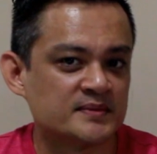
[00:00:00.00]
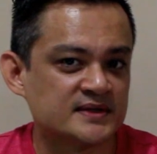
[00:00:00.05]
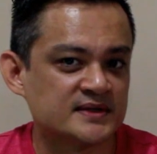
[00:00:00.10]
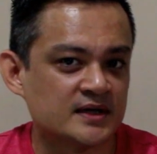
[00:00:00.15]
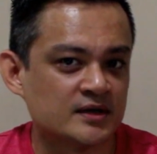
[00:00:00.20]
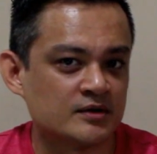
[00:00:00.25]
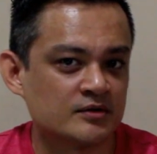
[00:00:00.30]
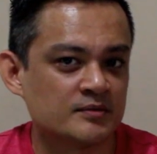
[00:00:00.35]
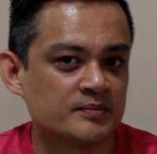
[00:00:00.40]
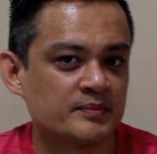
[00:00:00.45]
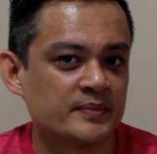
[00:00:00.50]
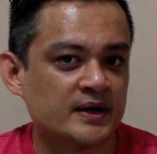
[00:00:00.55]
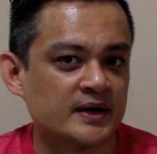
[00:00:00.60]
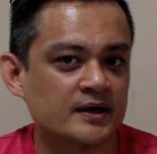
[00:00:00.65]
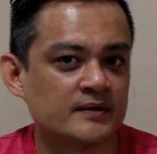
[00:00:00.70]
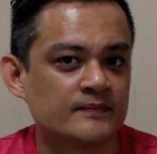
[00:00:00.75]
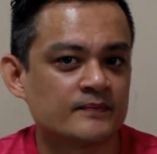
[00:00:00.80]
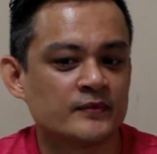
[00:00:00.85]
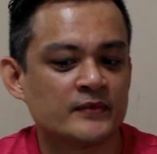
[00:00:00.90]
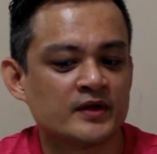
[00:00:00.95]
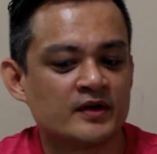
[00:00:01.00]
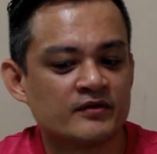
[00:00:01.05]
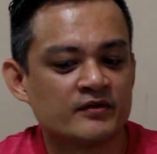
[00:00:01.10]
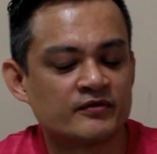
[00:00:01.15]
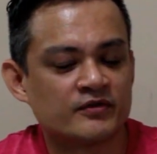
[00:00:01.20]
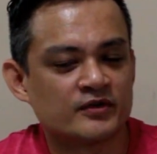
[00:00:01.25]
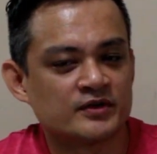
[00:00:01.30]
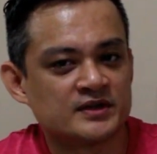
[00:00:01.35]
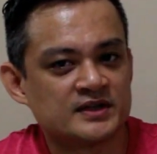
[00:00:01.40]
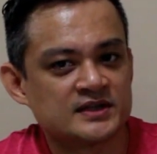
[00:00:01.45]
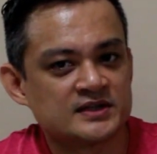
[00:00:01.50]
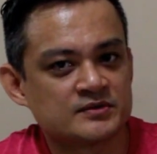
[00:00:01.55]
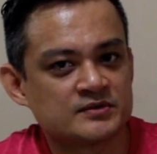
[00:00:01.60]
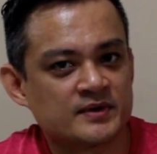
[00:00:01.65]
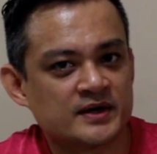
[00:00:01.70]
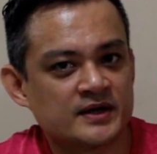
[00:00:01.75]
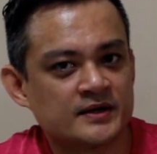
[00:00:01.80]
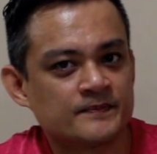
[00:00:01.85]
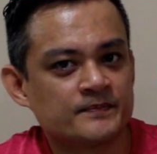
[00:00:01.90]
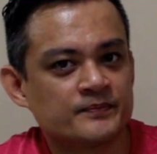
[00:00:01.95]
sound, but for this
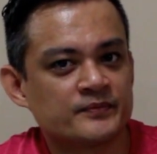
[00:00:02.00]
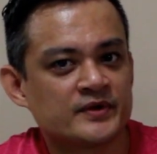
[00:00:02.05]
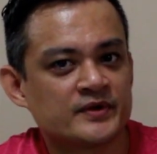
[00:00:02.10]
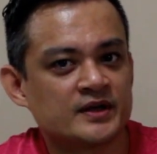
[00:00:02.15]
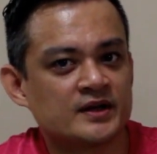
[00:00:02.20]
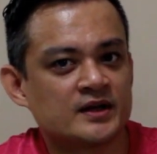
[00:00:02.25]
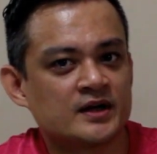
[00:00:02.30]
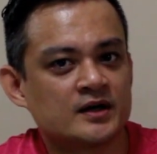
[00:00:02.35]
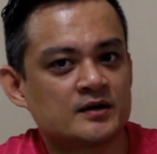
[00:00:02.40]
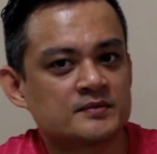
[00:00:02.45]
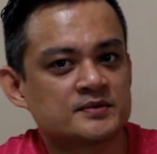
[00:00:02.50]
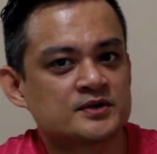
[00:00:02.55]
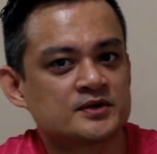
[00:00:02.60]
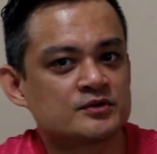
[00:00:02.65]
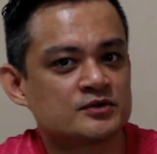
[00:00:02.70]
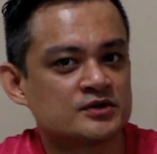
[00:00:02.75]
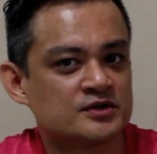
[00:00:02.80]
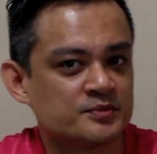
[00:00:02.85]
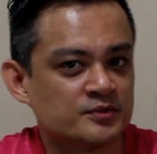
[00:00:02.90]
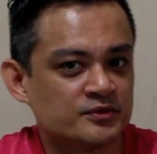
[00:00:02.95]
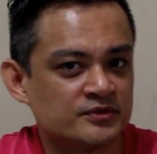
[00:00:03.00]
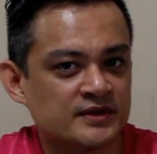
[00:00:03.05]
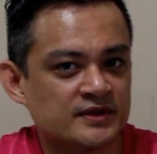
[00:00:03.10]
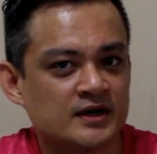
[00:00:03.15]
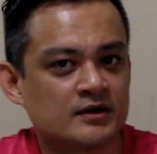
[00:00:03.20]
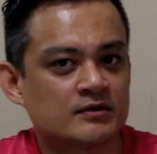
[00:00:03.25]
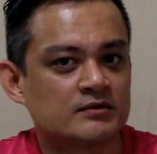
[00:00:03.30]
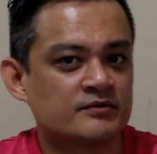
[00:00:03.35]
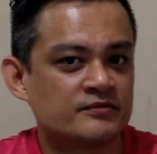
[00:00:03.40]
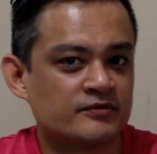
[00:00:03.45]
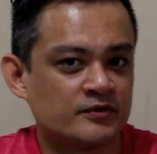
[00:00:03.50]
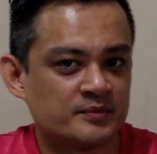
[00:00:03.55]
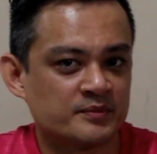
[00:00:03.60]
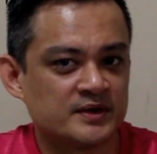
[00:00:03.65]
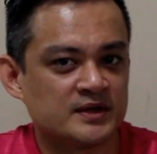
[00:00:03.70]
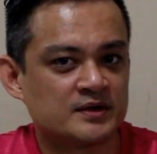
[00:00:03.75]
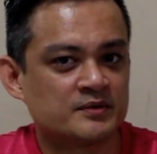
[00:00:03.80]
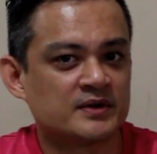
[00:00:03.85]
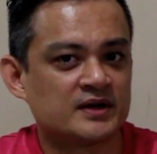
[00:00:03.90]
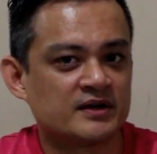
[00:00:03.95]
one it helps to smooth out. For
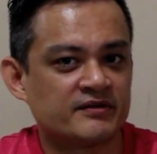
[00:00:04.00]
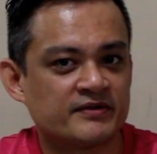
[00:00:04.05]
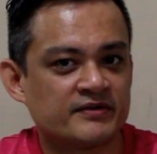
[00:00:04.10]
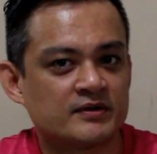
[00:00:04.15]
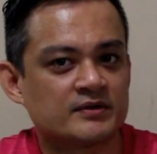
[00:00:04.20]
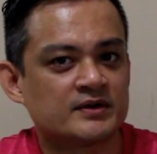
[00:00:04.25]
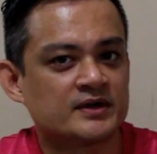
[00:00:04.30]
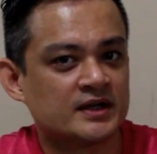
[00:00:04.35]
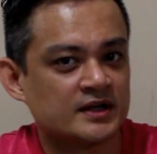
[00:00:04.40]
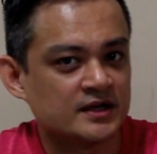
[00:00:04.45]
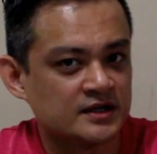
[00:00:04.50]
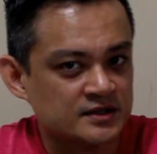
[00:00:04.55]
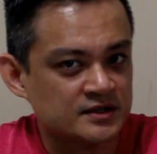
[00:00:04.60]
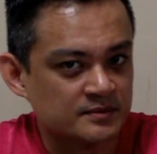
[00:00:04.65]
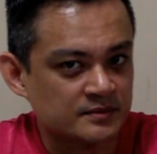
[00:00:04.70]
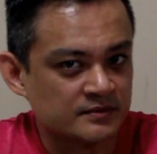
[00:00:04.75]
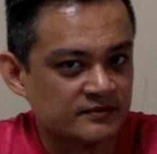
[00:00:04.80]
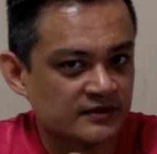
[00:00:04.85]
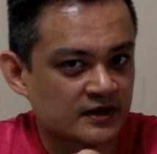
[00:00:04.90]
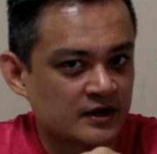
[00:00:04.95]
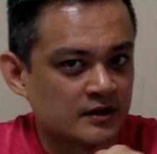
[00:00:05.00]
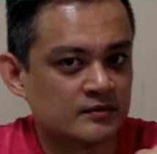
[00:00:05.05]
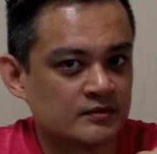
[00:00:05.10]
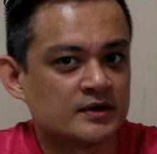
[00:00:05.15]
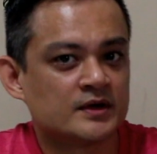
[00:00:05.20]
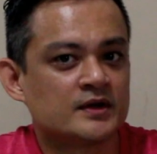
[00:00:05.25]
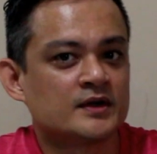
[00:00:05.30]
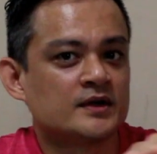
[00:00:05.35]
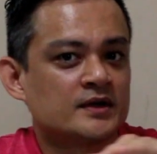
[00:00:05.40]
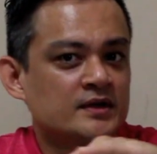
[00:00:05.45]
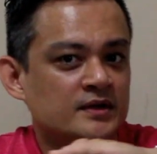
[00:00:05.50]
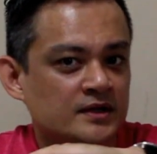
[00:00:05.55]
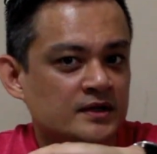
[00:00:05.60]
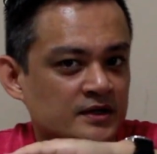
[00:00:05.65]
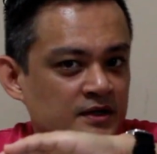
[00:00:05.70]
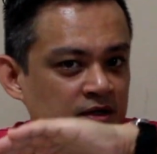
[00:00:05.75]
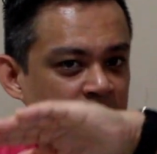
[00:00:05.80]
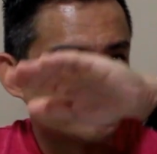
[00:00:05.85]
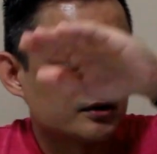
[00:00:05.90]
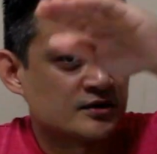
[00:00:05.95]
me, what I found again is smooth out
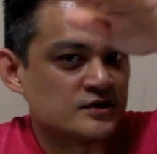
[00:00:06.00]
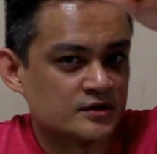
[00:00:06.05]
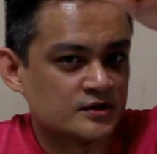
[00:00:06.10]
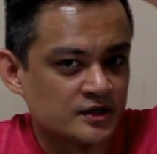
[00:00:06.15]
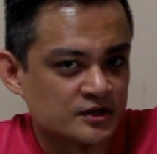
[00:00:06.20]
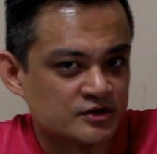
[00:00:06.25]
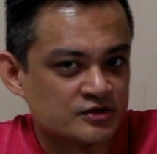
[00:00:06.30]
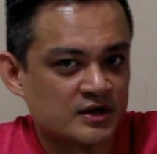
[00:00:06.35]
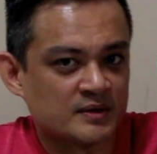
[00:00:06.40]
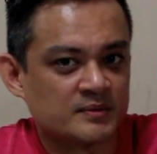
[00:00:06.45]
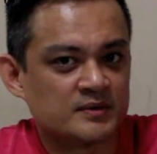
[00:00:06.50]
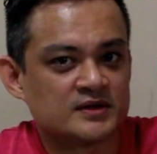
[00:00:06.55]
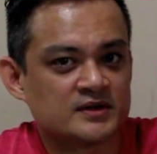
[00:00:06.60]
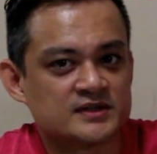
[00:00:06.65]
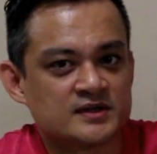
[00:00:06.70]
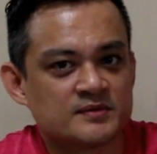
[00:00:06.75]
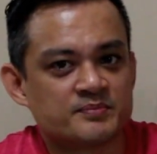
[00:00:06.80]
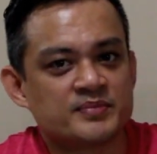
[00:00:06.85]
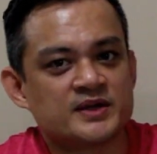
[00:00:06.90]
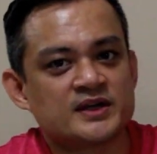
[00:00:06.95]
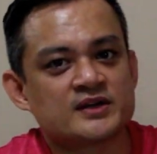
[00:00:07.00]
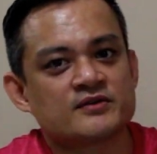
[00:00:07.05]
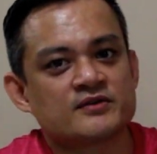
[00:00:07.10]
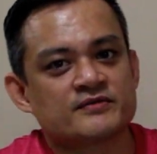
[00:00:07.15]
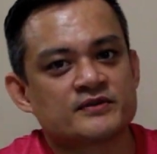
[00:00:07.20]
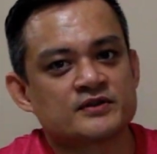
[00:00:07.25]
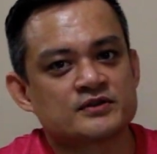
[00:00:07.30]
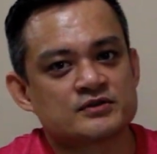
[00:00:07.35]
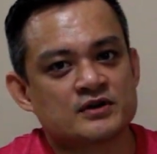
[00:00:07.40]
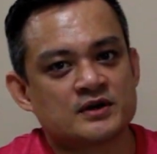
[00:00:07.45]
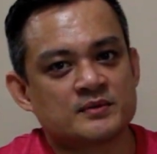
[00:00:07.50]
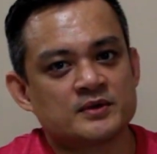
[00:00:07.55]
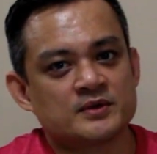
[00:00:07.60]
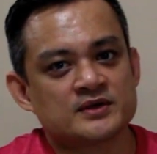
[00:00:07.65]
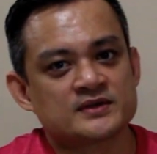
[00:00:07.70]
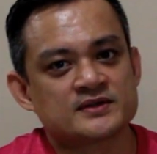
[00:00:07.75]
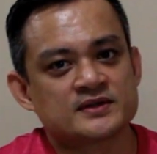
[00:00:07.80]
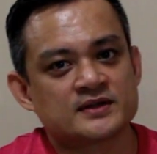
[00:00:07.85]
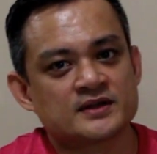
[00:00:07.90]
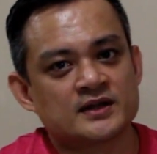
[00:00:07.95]
the trebles, the peak of the
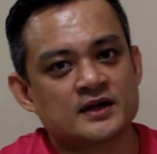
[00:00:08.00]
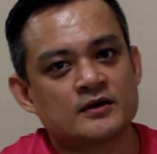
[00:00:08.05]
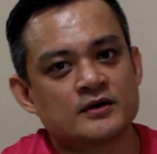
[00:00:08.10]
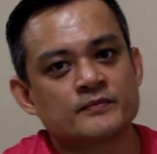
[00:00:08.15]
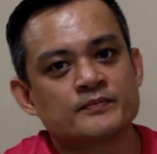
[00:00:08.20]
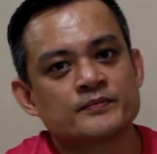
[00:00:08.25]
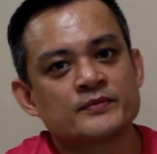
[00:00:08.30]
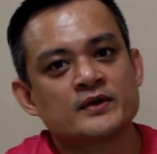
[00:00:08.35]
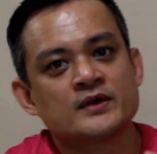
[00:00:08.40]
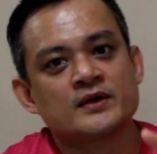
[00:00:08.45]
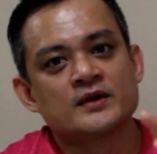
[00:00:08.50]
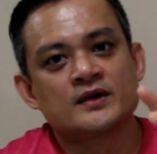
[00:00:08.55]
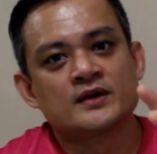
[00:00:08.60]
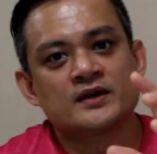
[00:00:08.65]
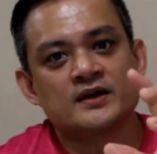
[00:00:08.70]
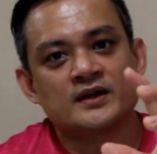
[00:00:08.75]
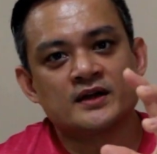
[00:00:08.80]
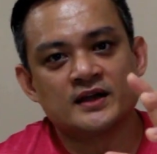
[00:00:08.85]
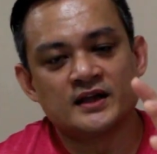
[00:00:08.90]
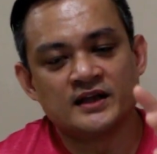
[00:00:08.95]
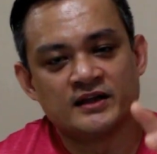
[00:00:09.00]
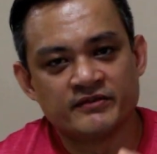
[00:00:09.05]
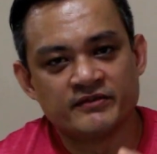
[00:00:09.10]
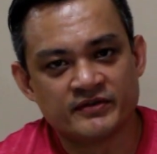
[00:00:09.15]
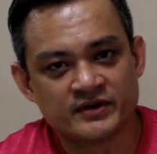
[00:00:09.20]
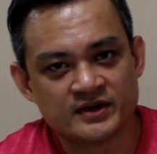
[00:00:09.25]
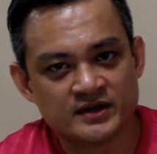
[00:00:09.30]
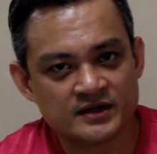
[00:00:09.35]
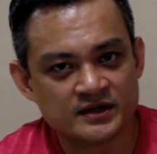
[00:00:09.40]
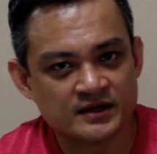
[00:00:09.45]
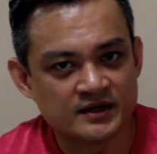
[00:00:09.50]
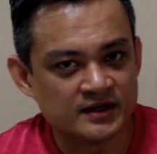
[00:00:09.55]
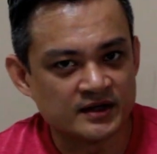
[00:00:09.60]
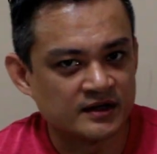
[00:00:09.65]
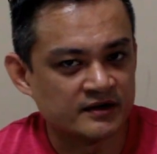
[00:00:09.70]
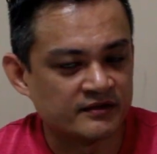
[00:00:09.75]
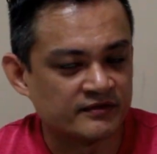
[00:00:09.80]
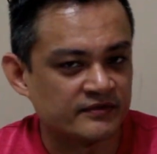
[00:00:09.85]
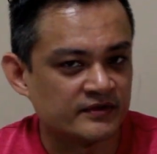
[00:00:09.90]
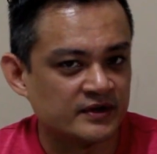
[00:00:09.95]
trebles. Now, even
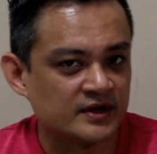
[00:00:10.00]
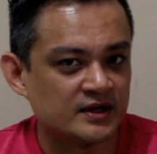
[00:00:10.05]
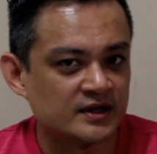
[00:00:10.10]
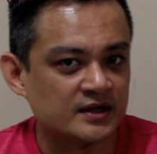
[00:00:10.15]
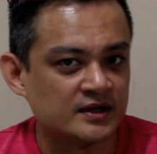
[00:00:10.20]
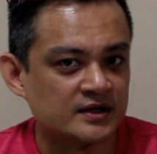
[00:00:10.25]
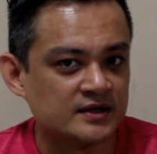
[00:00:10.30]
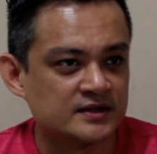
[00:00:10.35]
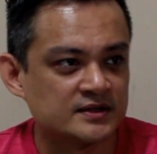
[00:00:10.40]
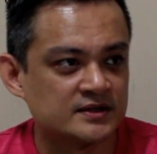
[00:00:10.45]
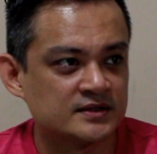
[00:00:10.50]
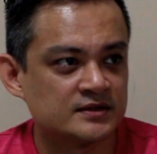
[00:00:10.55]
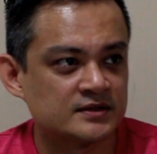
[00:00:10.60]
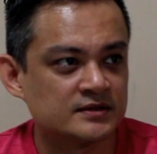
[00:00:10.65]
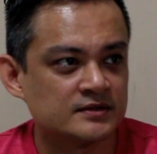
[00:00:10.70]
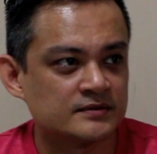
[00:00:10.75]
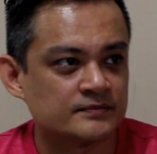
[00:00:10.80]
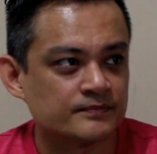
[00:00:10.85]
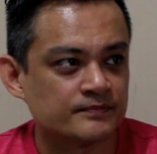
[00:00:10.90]
if it is